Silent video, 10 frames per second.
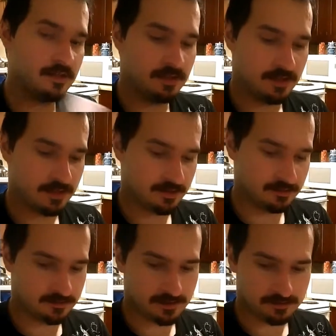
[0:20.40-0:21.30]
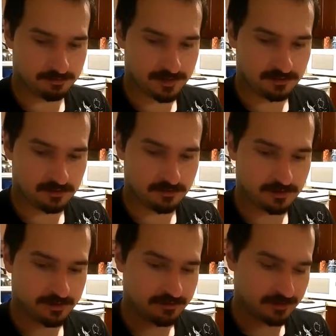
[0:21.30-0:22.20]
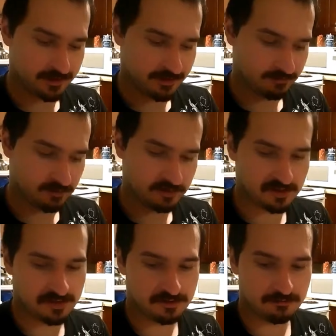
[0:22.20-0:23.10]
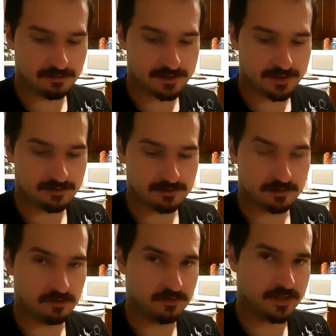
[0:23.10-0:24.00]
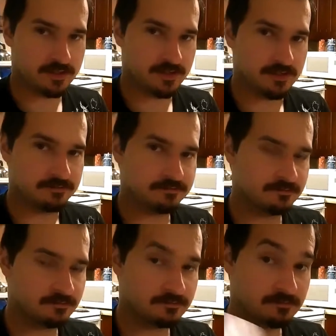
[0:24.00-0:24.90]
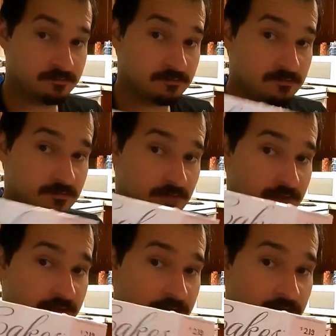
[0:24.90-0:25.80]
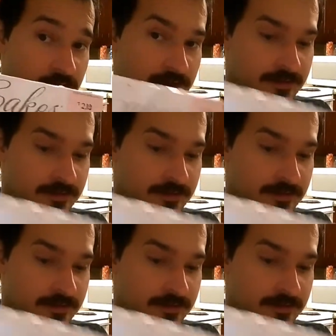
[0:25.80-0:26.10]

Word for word: And that's basically what they look like. Suggested retail is 219 It says so.